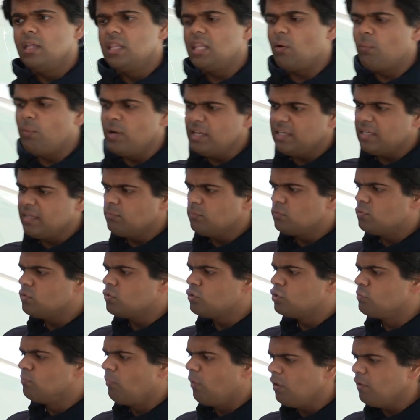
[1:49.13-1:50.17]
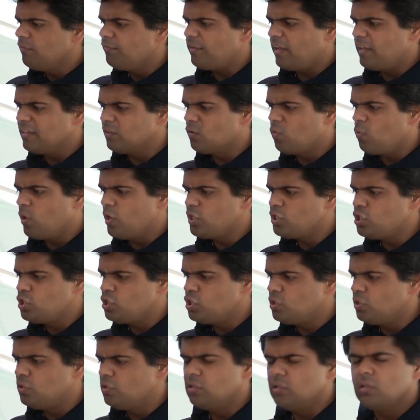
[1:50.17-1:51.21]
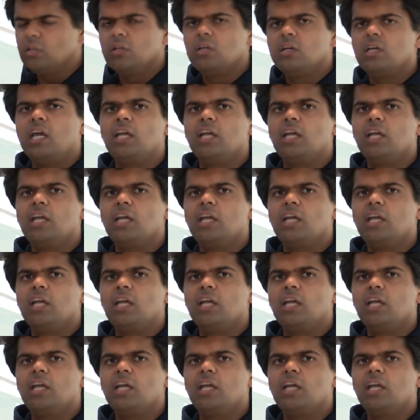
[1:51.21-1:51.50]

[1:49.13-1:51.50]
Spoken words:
Now, when it came to the small van question,